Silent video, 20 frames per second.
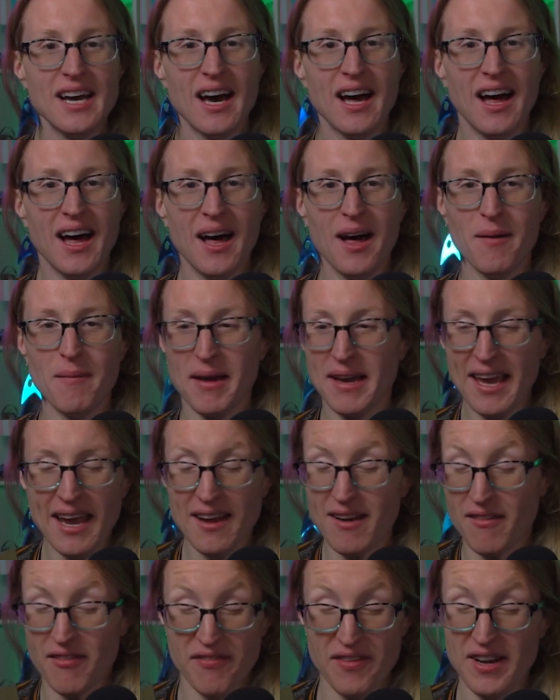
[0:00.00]

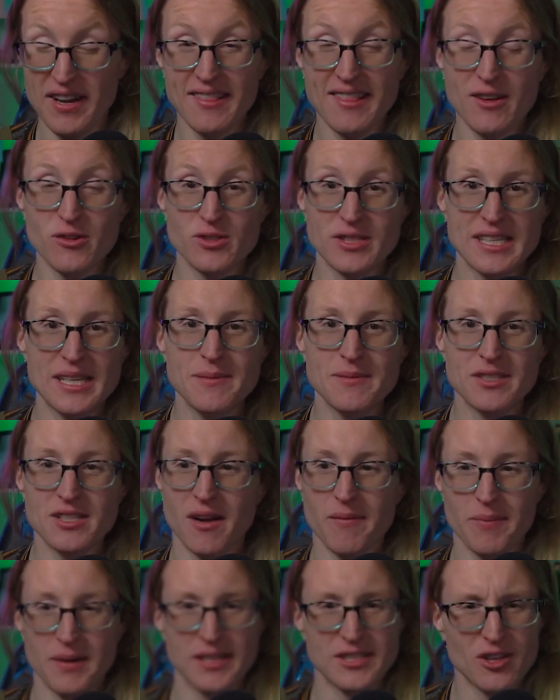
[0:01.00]
Again, fitting those theme
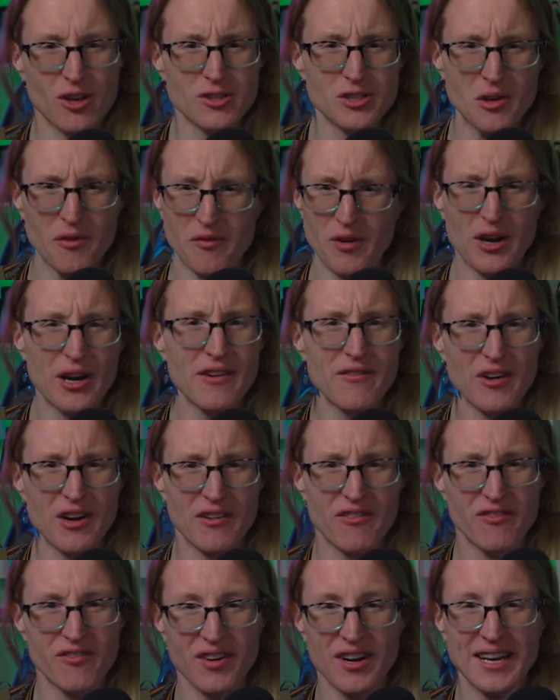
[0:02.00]
stuff, but it's also very, very
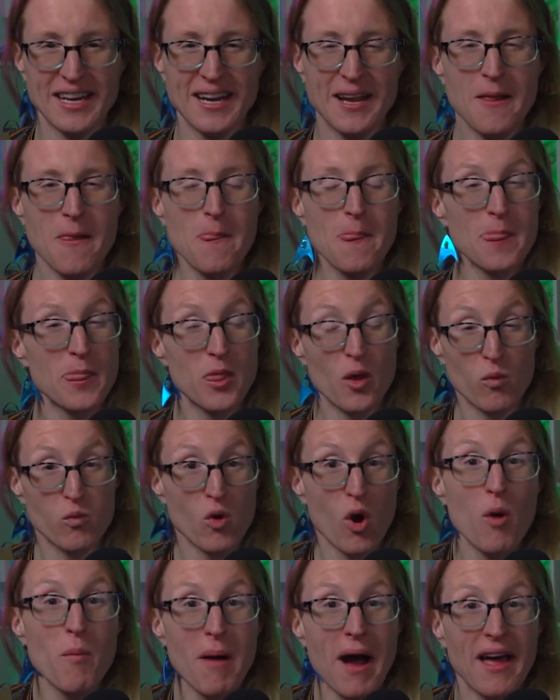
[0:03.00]
funny. The
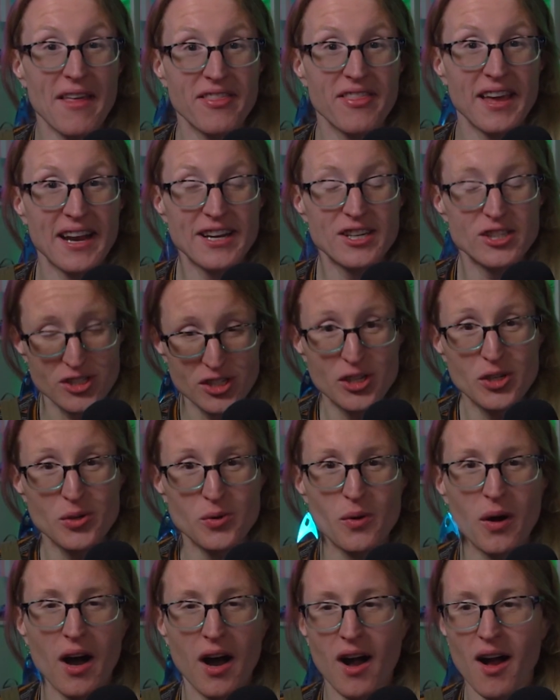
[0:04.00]
robot thing
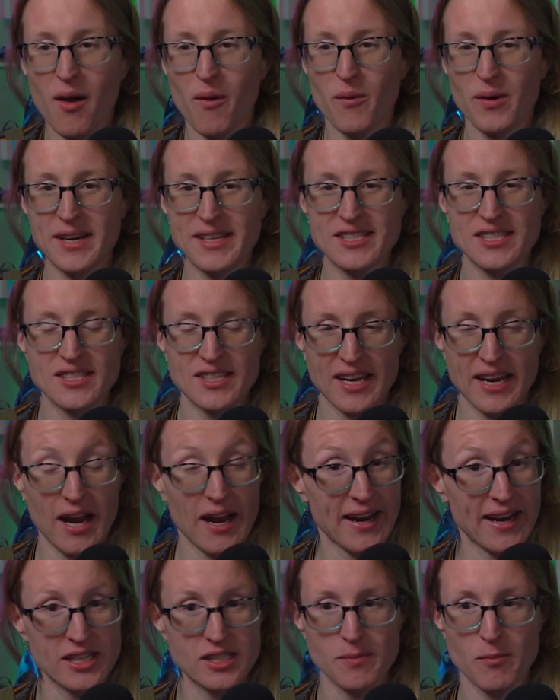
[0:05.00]
too, when he's just like,
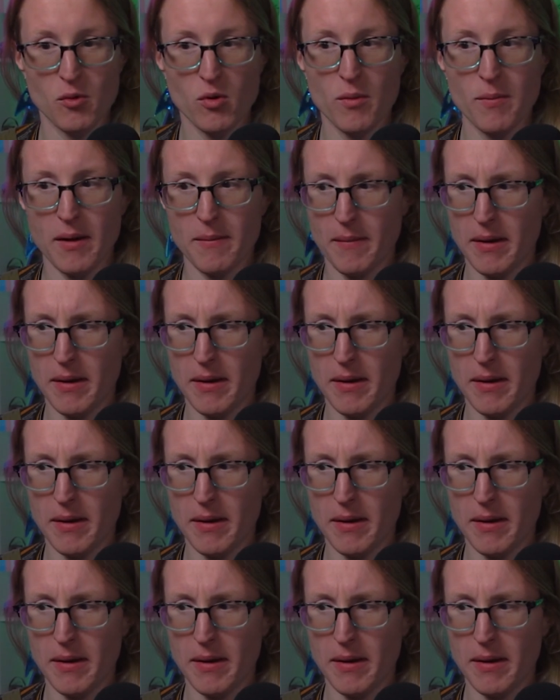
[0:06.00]
I guess I'm a robot.